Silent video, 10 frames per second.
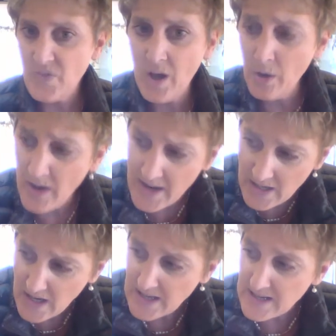All right,
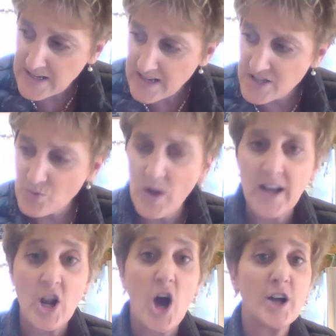next
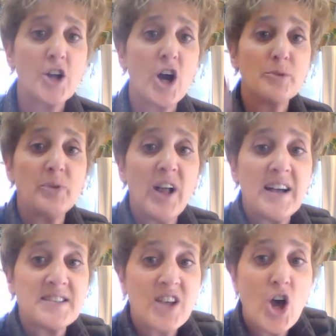one, On Guard Plus.